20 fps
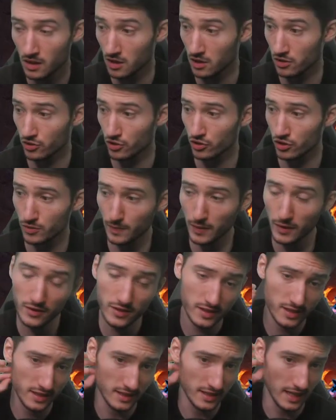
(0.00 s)
So
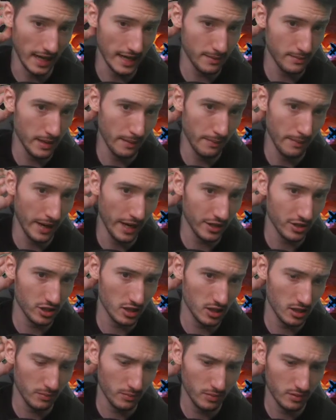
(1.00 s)
Spirit's Nightmare
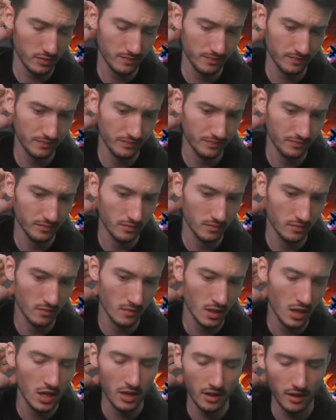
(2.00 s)
matchup.
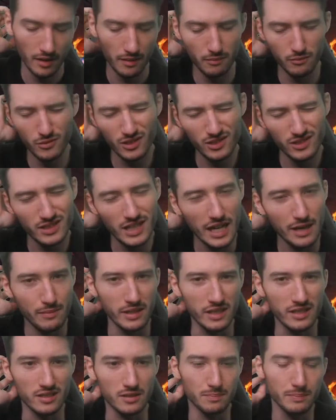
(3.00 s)
Well,
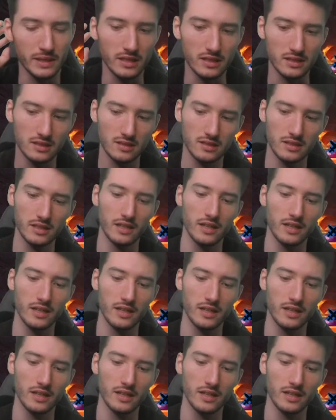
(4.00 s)
Nightmare is a bit...